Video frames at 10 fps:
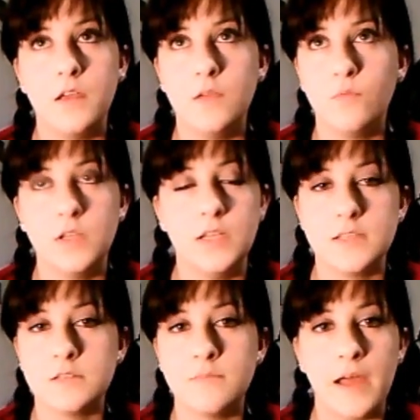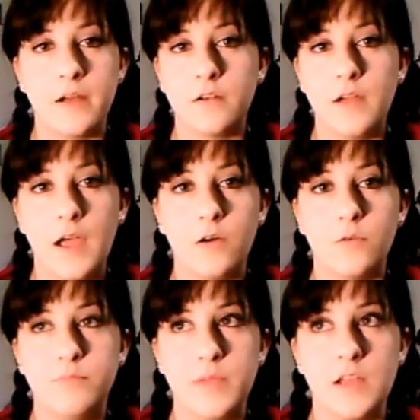it really doesn't matter
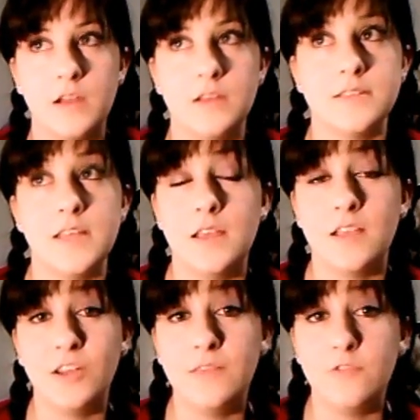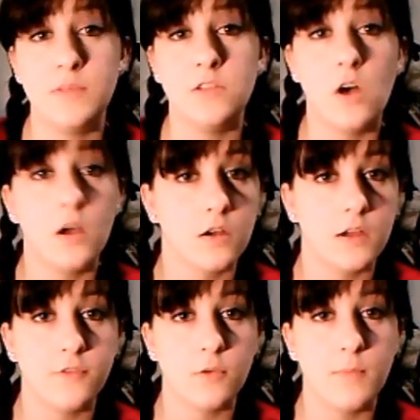how big it is. It could even be longer
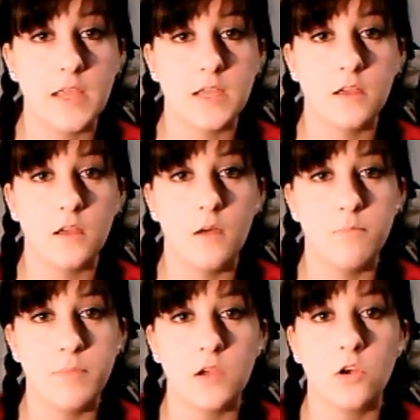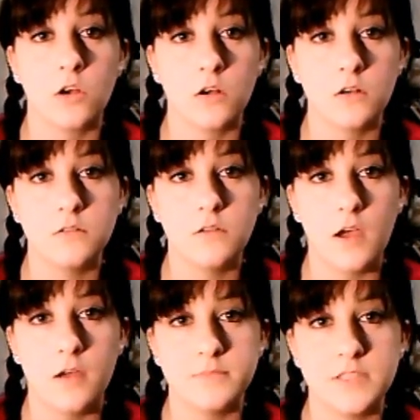if you're making a bigger
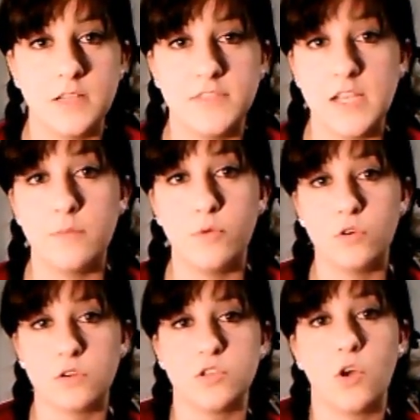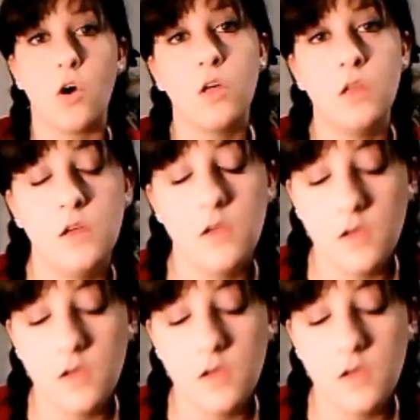stuffed animal or doll.